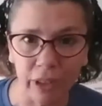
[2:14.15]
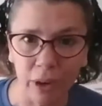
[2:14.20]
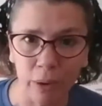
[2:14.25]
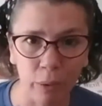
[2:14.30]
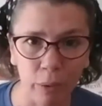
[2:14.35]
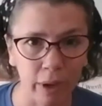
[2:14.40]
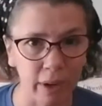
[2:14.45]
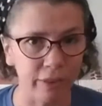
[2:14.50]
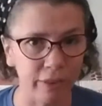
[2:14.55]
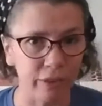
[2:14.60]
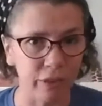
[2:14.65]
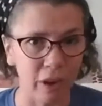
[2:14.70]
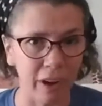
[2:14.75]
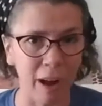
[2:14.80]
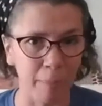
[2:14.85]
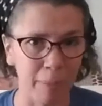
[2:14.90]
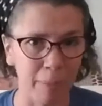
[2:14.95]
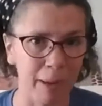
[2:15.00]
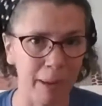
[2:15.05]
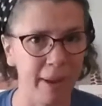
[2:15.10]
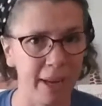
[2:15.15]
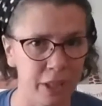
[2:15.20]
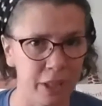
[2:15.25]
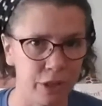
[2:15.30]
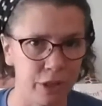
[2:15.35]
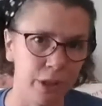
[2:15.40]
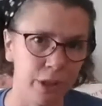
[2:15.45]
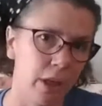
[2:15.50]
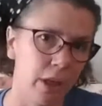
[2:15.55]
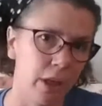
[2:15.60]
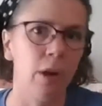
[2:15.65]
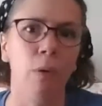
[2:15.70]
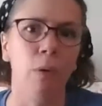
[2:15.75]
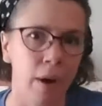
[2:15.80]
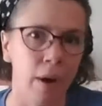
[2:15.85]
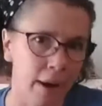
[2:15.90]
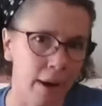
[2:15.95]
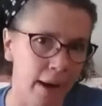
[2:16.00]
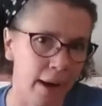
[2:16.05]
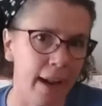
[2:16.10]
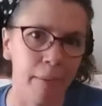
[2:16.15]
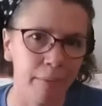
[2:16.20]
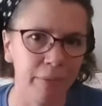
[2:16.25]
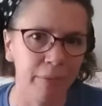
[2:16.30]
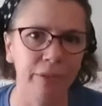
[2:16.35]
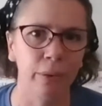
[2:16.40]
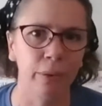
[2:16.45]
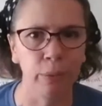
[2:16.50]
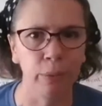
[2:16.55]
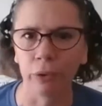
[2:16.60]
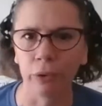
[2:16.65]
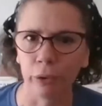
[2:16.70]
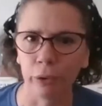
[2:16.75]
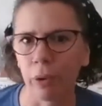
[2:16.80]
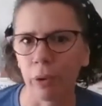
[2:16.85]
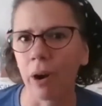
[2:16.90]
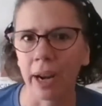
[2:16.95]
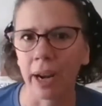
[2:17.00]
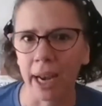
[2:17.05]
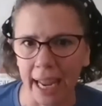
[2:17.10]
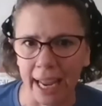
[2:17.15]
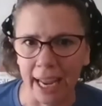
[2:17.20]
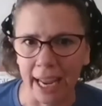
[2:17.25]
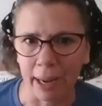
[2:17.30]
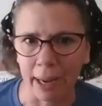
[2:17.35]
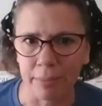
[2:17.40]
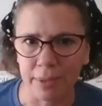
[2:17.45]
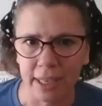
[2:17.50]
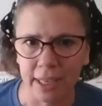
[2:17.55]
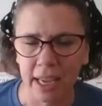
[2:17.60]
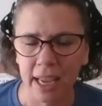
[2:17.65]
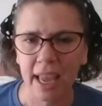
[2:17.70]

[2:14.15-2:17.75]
We're gonna start out by making sure you know our names. So we'll do our names.